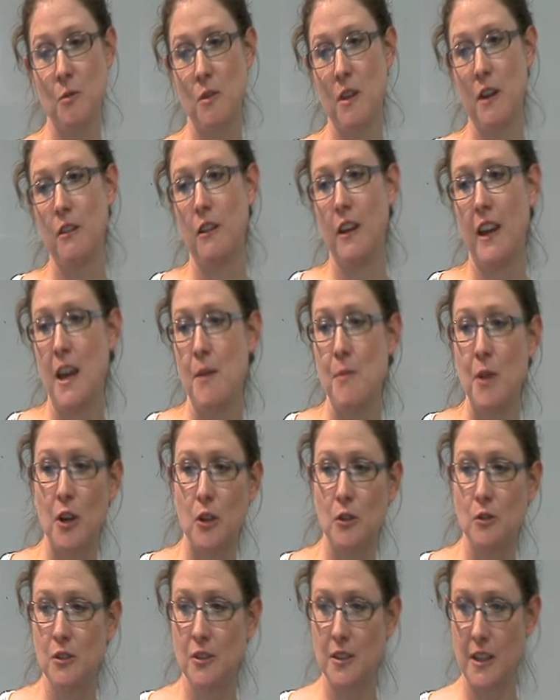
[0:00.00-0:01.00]
without
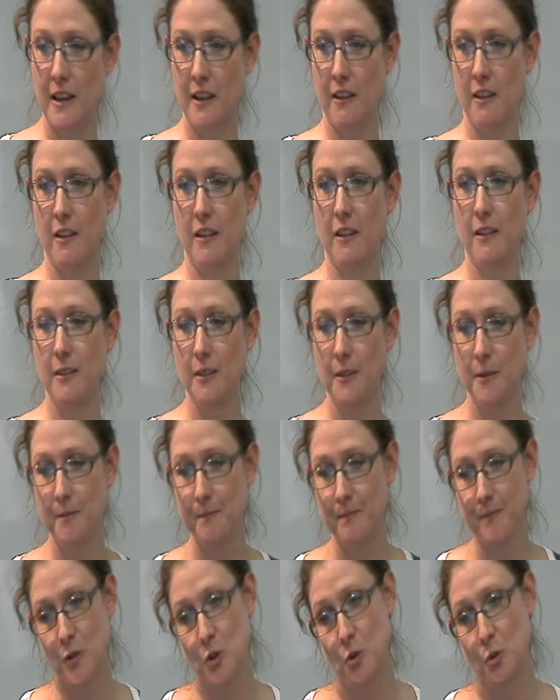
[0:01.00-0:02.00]
chemicals, I think.
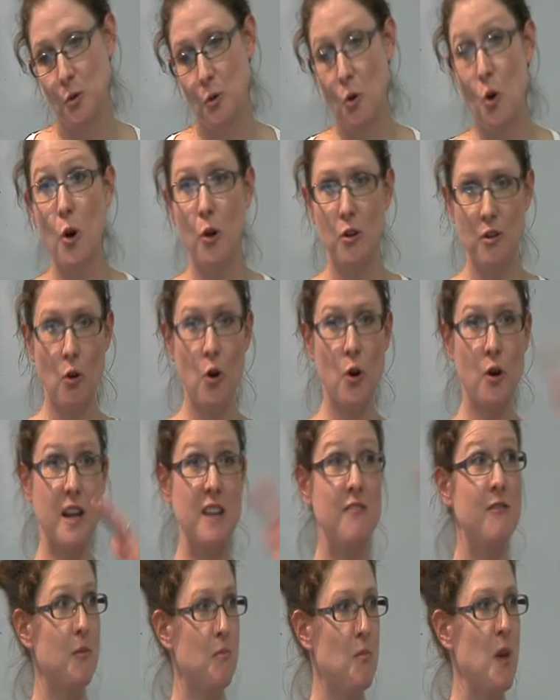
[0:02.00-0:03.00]
So, or
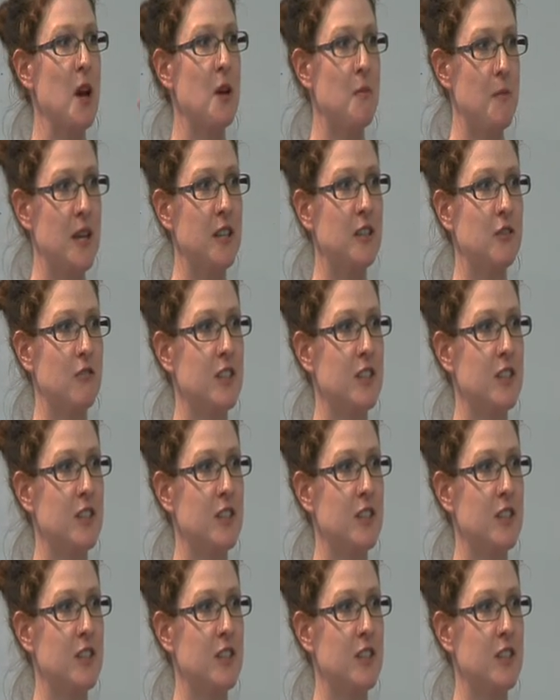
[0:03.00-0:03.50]
even pyramid